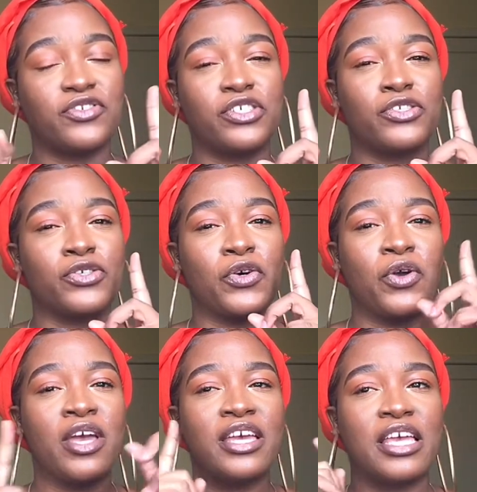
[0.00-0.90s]
So
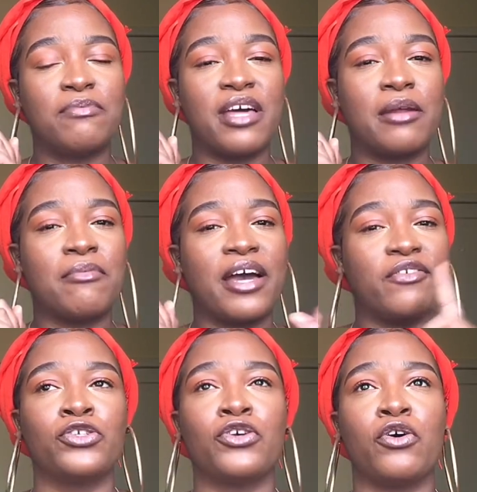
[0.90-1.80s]
keep that in mind.
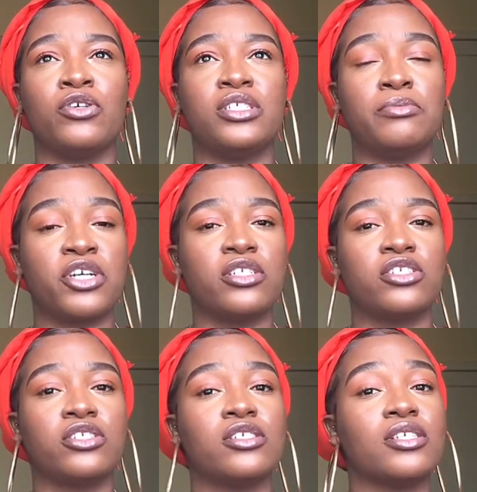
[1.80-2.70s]
So deep
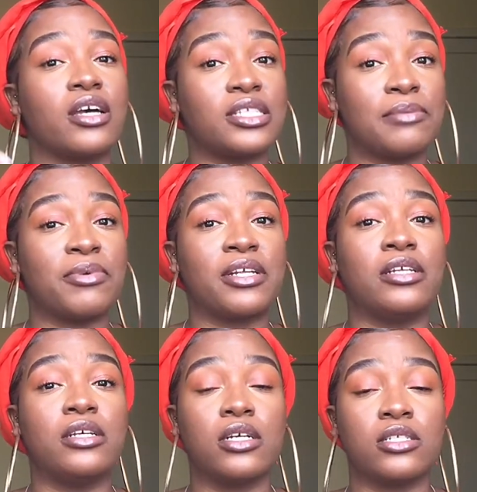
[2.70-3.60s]
conditioners are typically
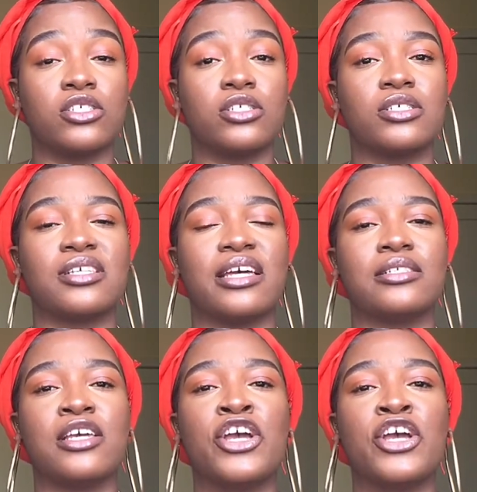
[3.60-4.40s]
conditioners that